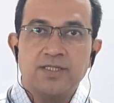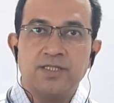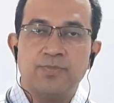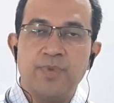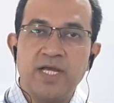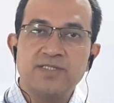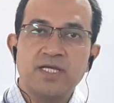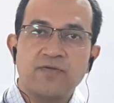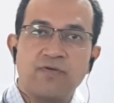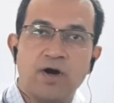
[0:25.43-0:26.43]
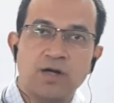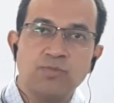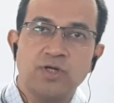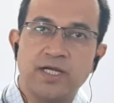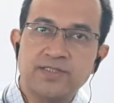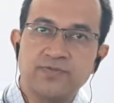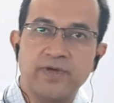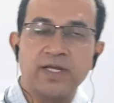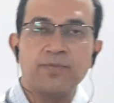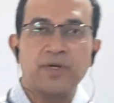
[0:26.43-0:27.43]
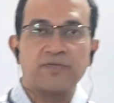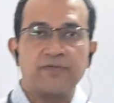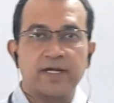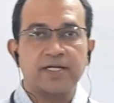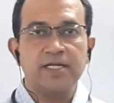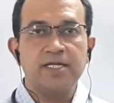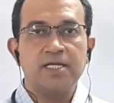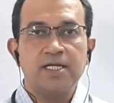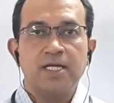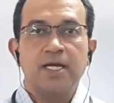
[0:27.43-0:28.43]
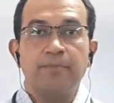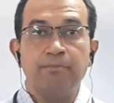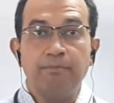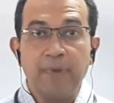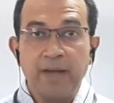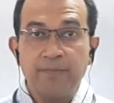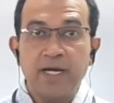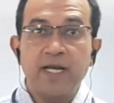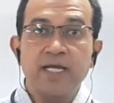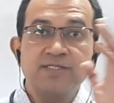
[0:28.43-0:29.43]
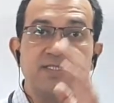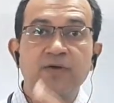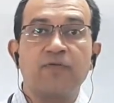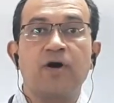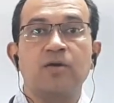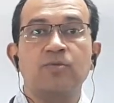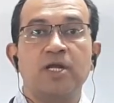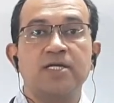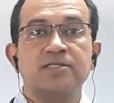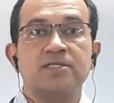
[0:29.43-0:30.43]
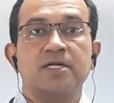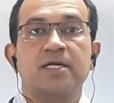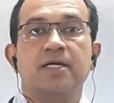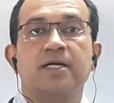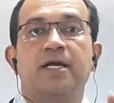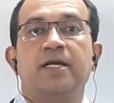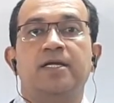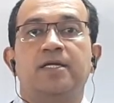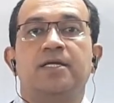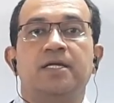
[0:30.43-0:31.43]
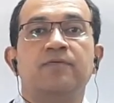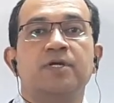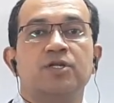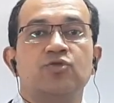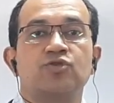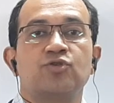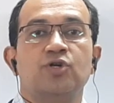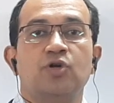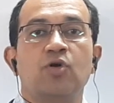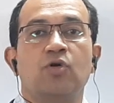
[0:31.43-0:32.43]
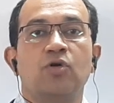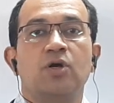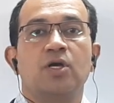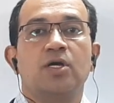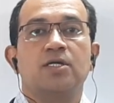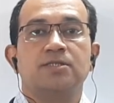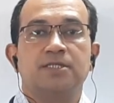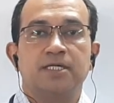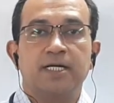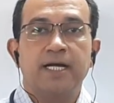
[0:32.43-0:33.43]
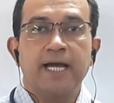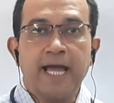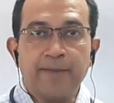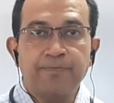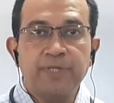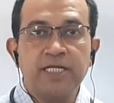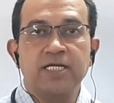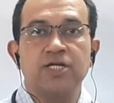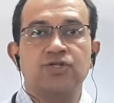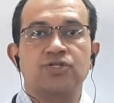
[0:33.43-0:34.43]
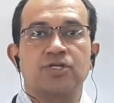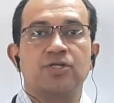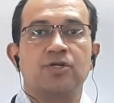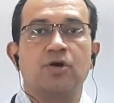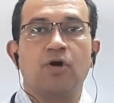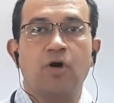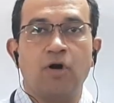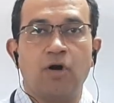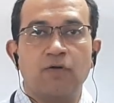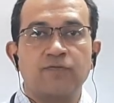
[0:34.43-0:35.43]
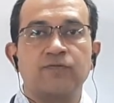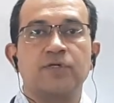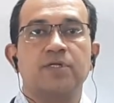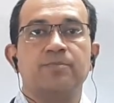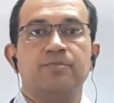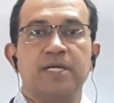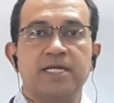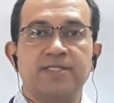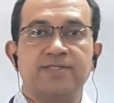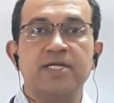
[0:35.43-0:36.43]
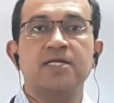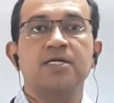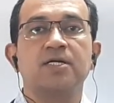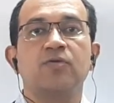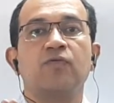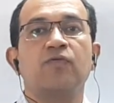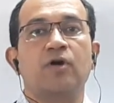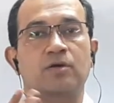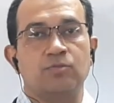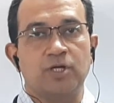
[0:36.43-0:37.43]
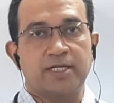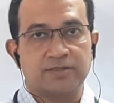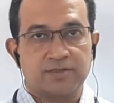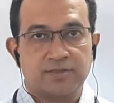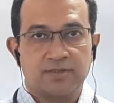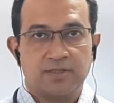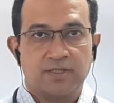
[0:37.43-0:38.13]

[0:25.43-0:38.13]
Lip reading: the basic formulas very perfectly, memorized the formulas, and even you should know the application of basic formulas.